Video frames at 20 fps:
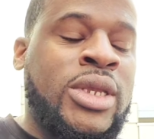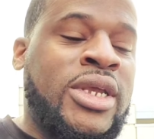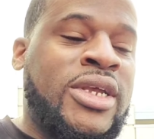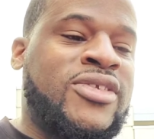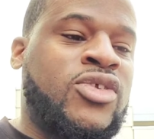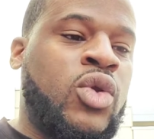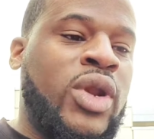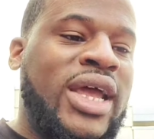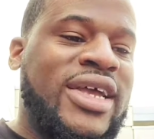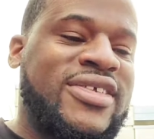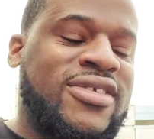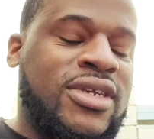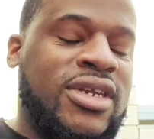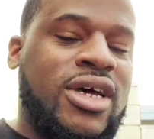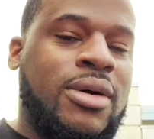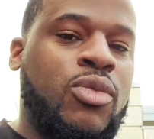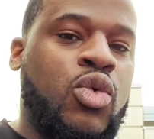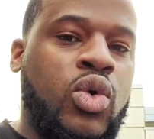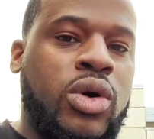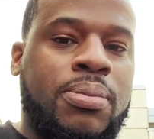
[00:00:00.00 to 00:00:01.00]
So that's
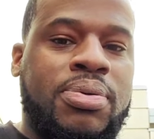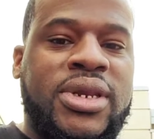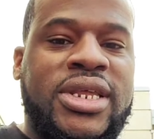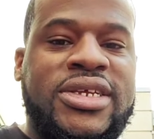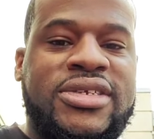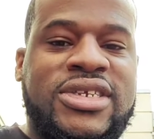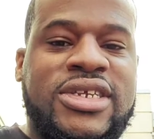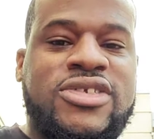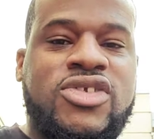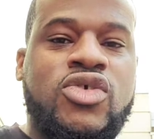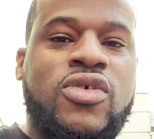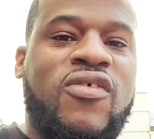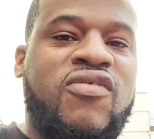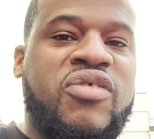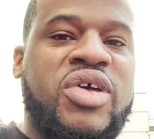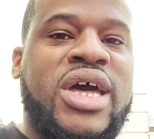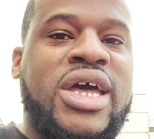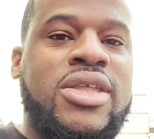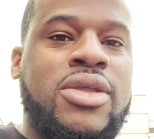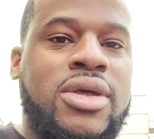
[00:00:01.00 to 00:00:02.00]
number one place that you'll
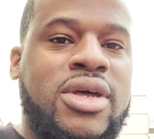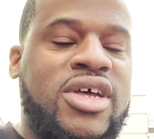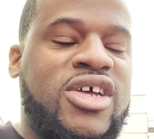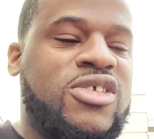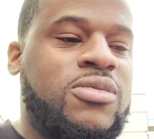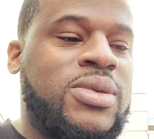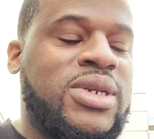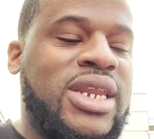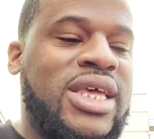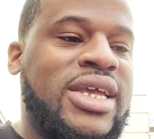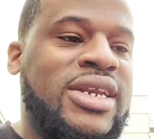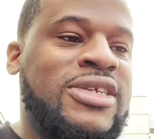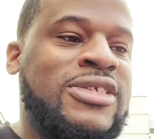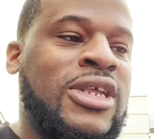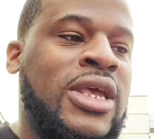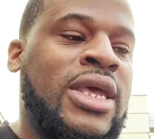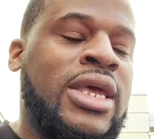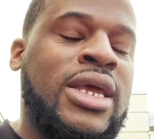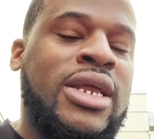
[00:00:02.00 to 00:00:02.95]
find your husband, ladies.